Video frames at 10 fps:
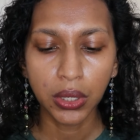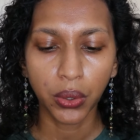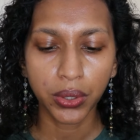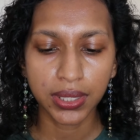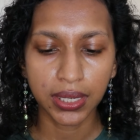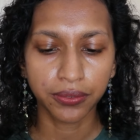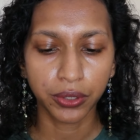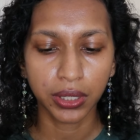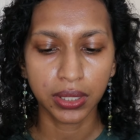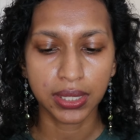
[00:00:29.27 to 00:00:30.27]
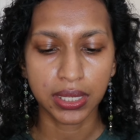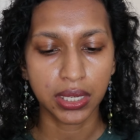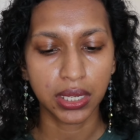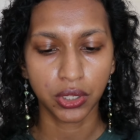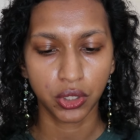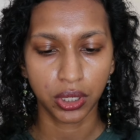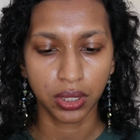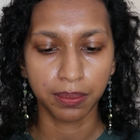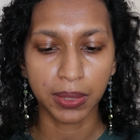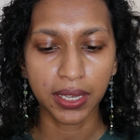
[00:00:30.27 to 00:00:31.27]
or savoring a
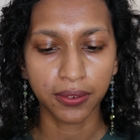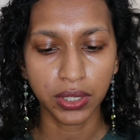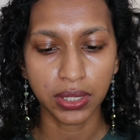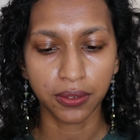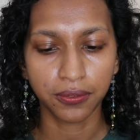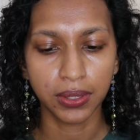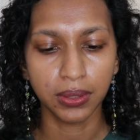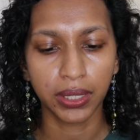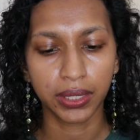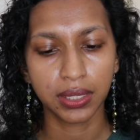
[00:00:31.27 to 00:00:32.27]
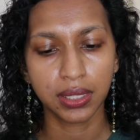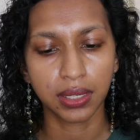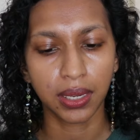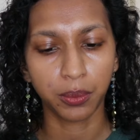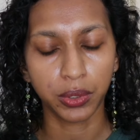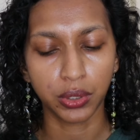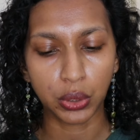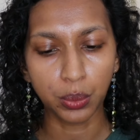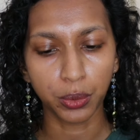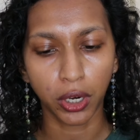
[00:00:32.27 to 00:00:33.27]
staycation, make every day feel like an escape with a
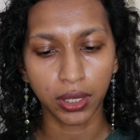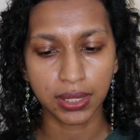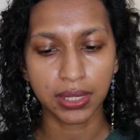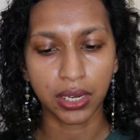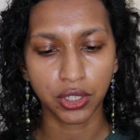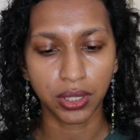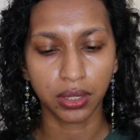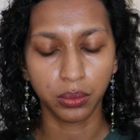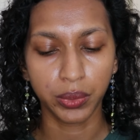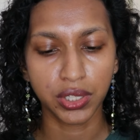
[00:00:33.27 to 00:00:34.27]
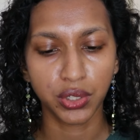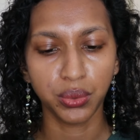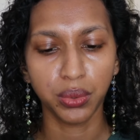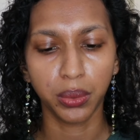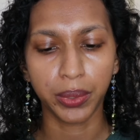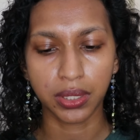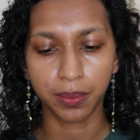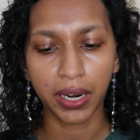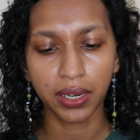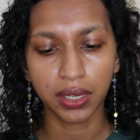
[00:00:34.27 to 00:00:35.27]
new product stash that'll whisk you away to
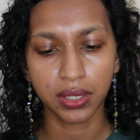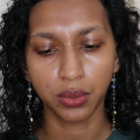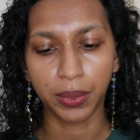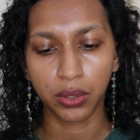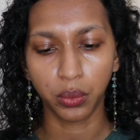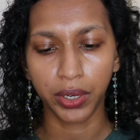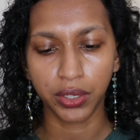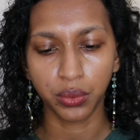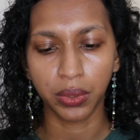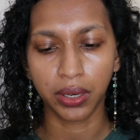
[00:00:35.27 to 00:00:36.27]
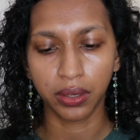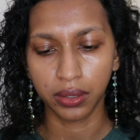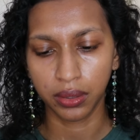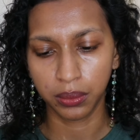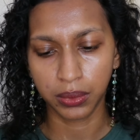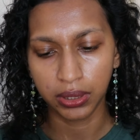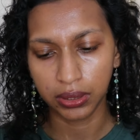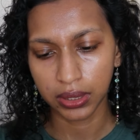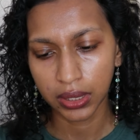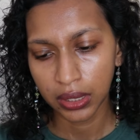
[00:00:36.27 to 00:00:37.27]
paradise no matter where you are in the world.